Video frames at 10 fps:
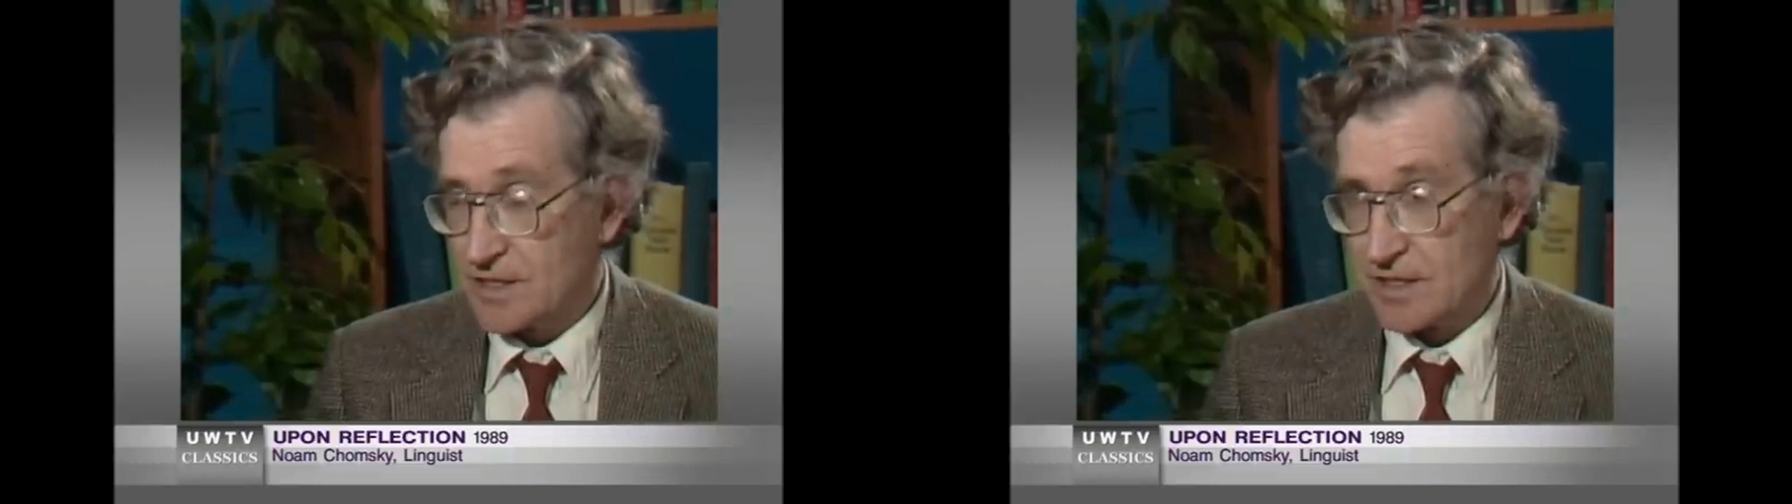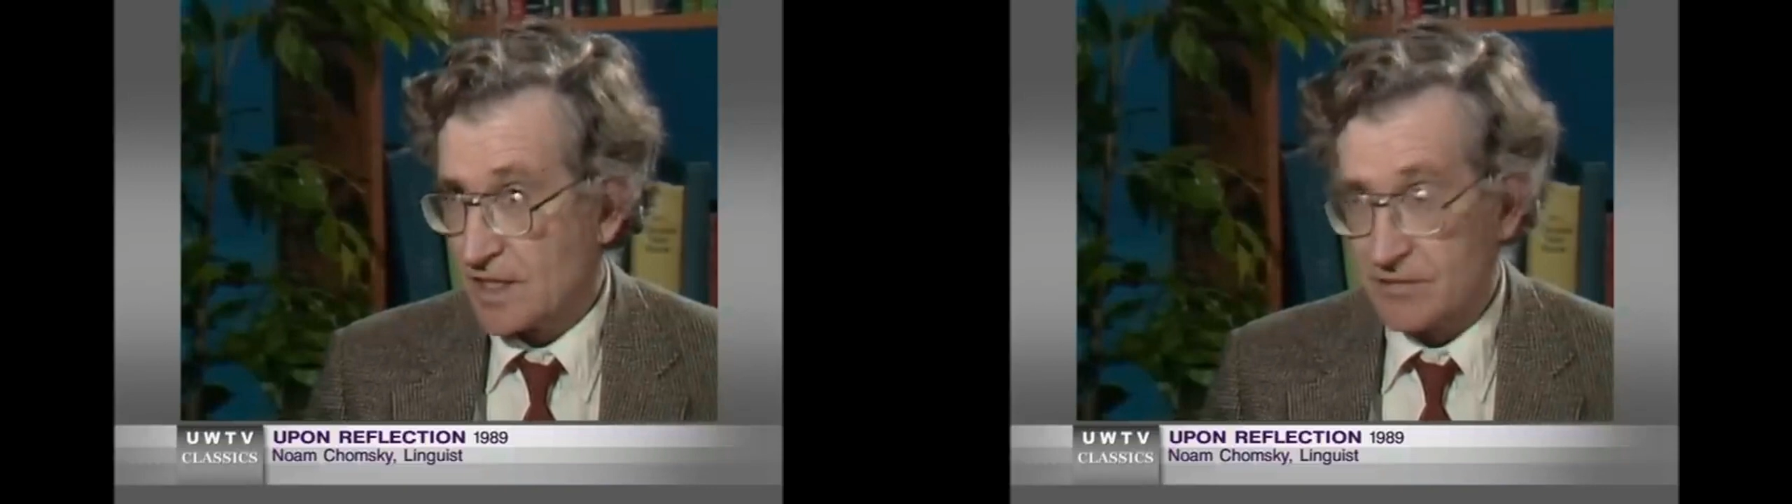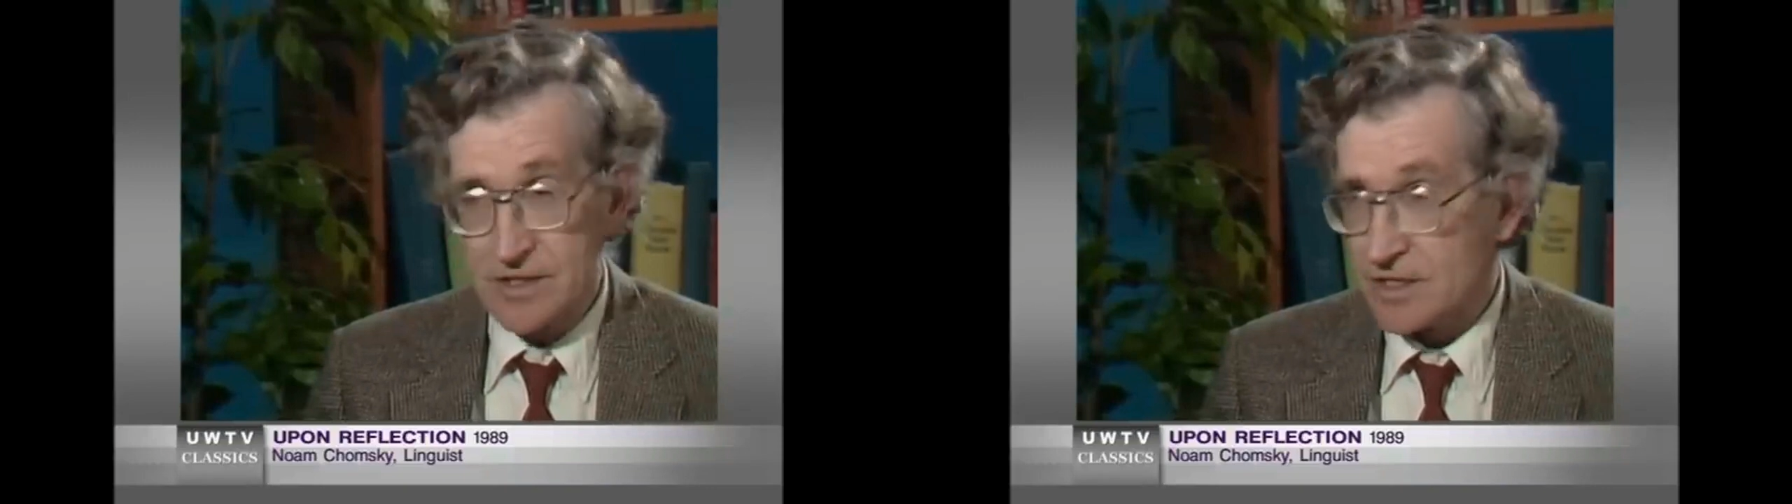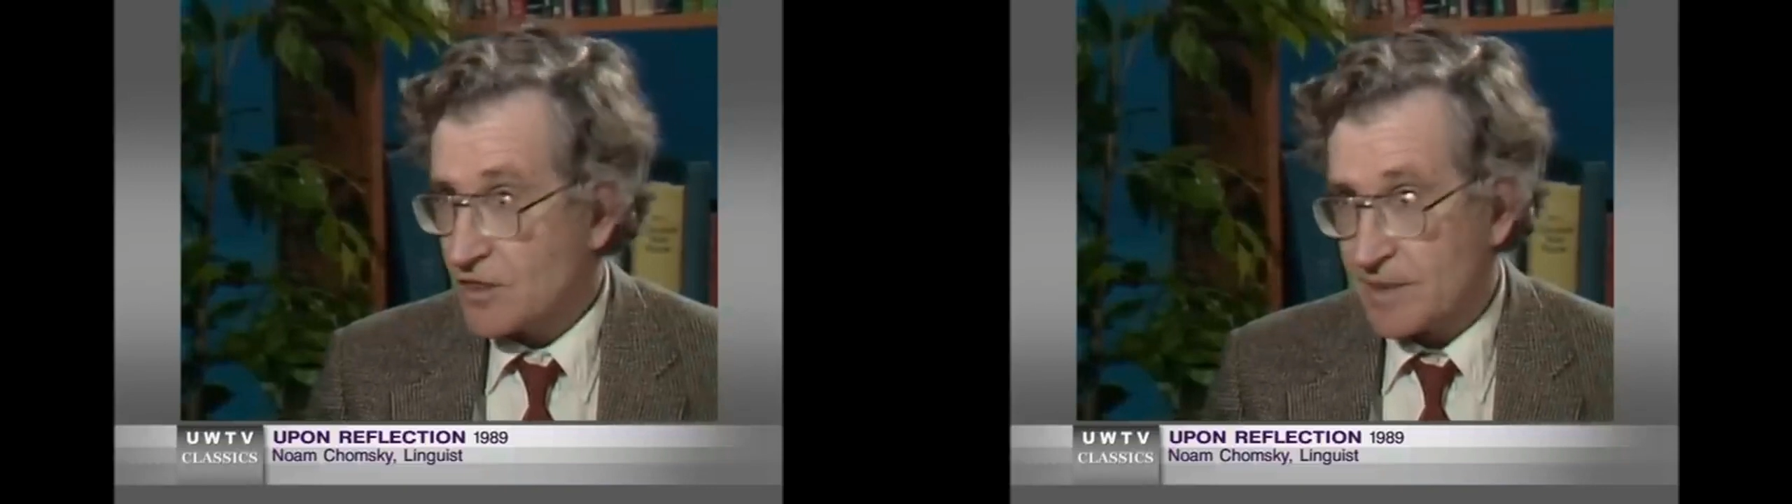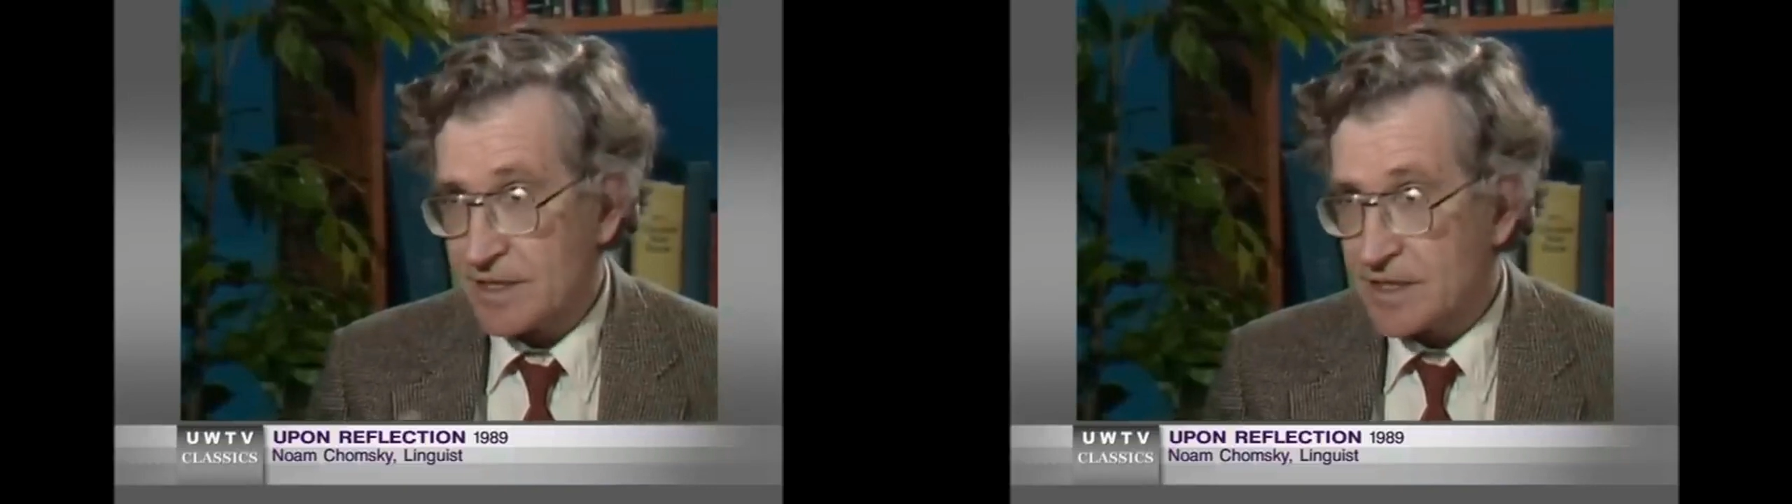language, and
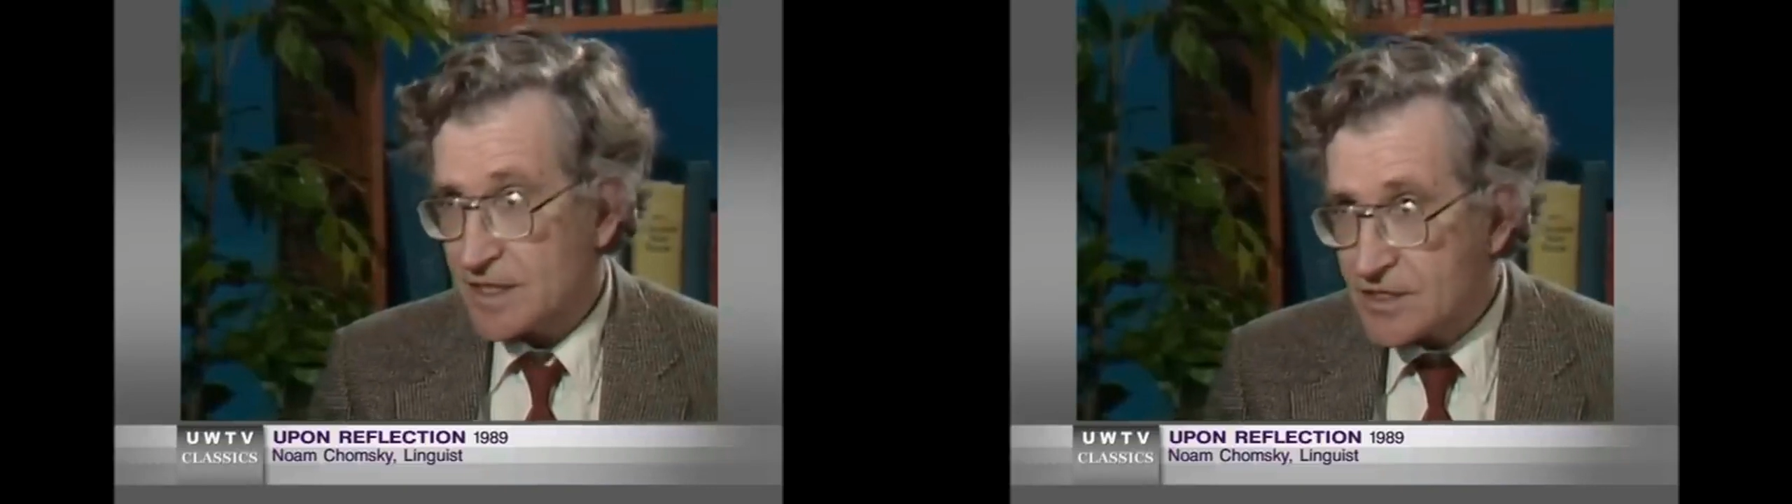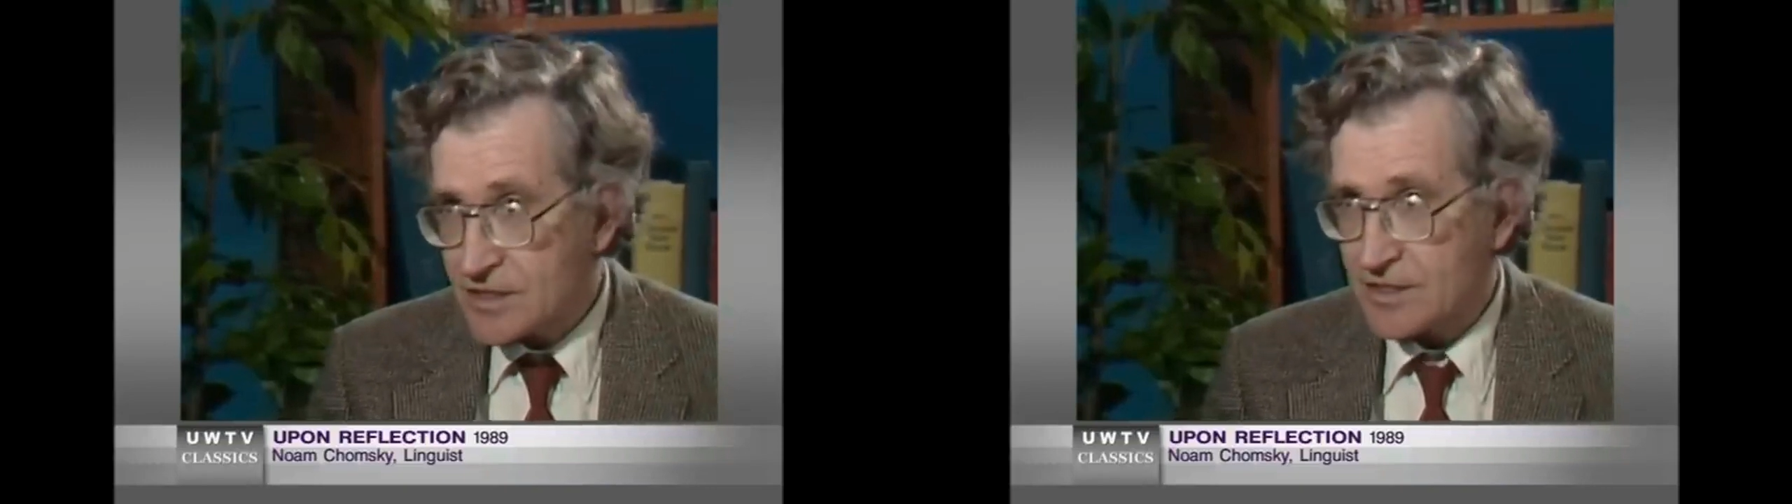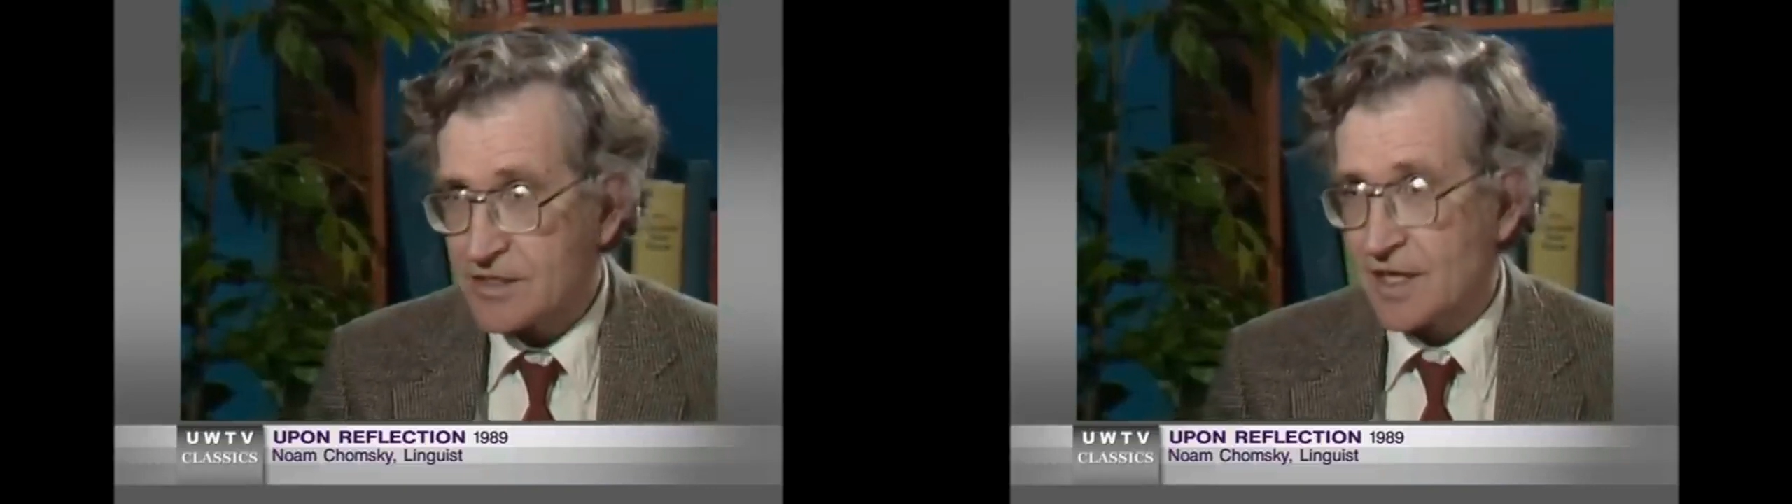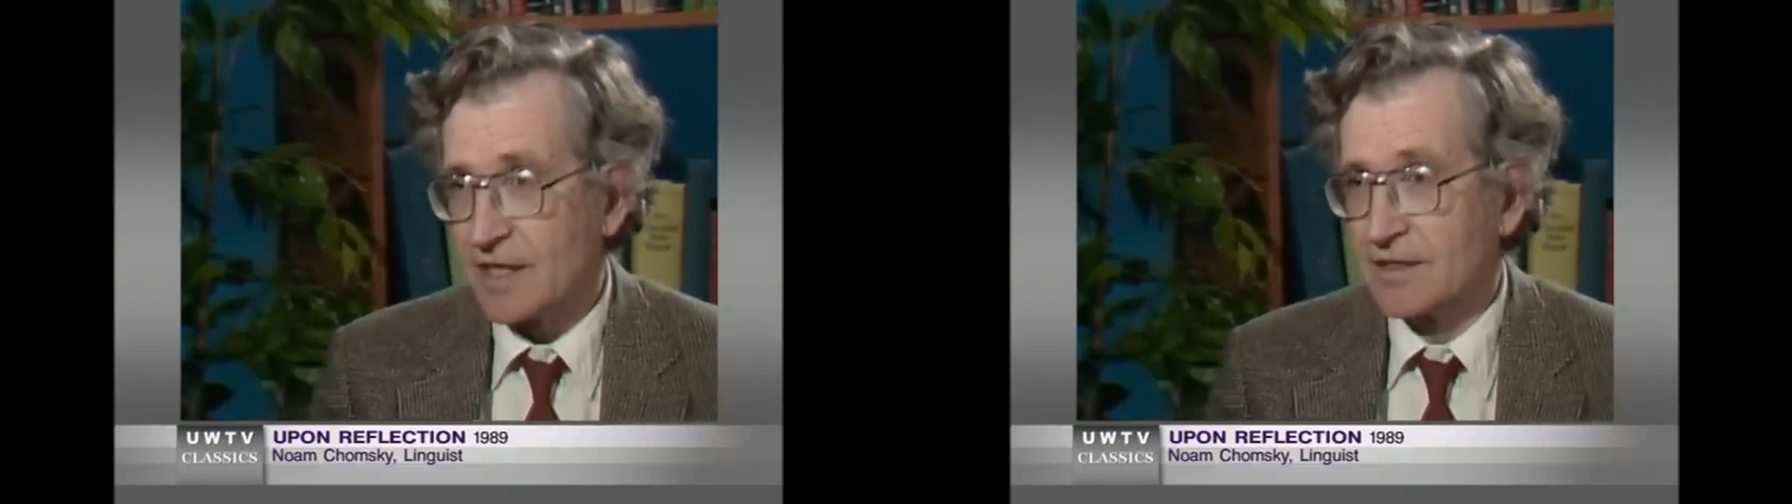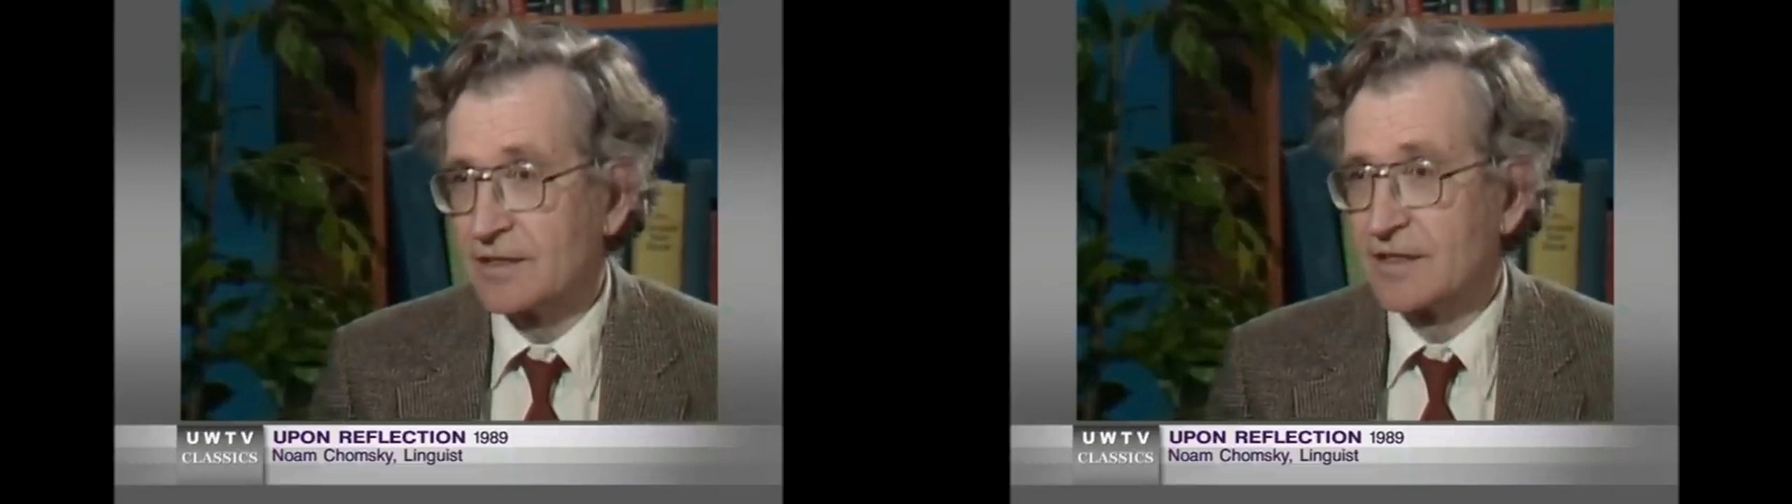nobody teaches a
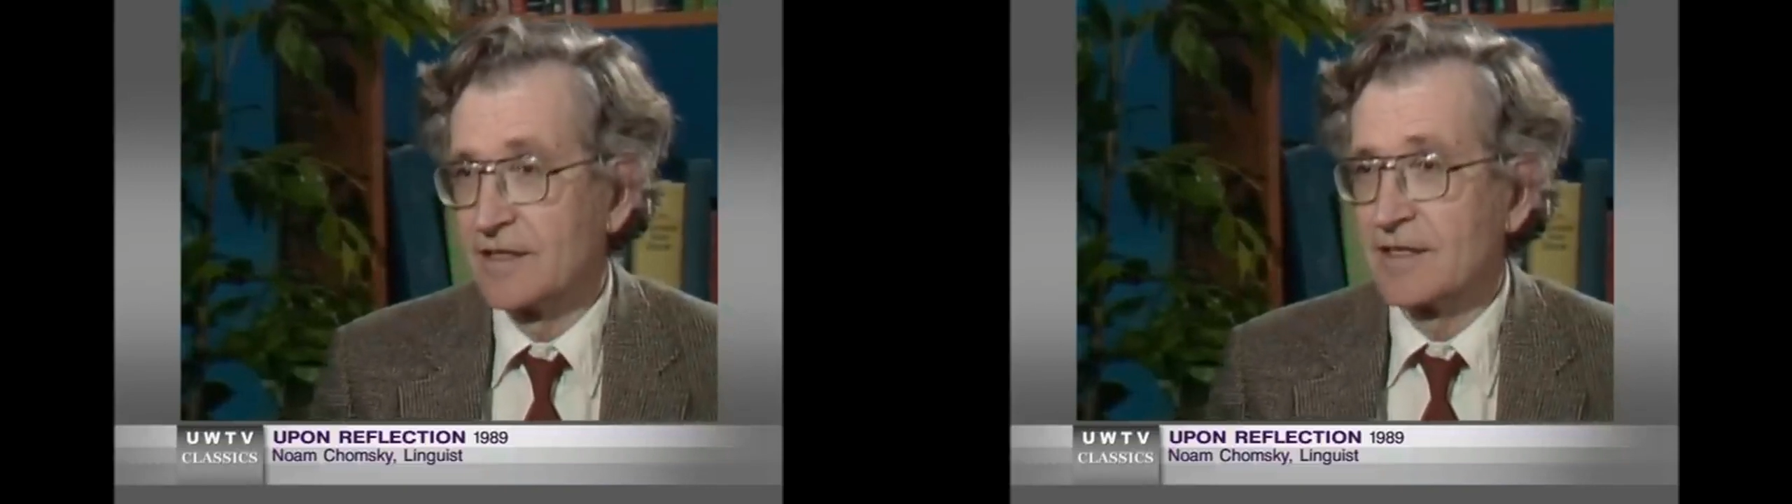child